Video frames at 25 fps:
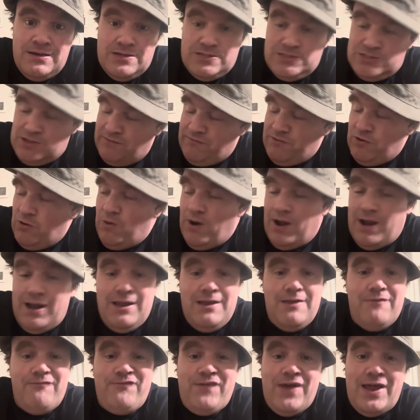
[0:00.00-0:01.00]
So if you want
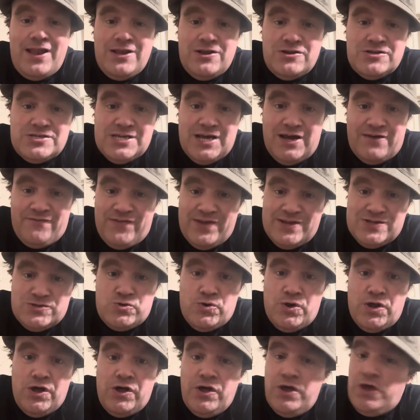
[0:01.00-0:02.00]
to defend yourself,
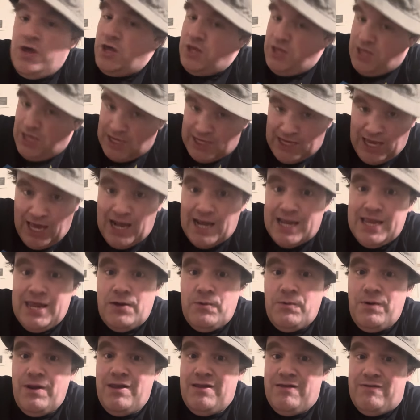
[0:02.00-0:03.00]
Israel, you got to get
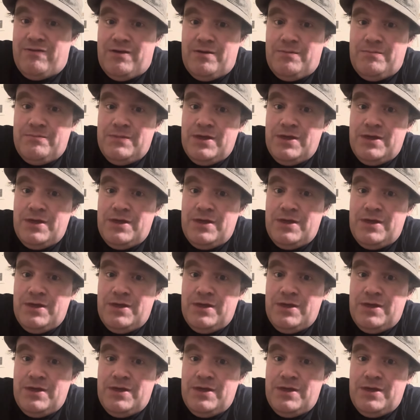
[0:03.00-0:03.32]
rid of them.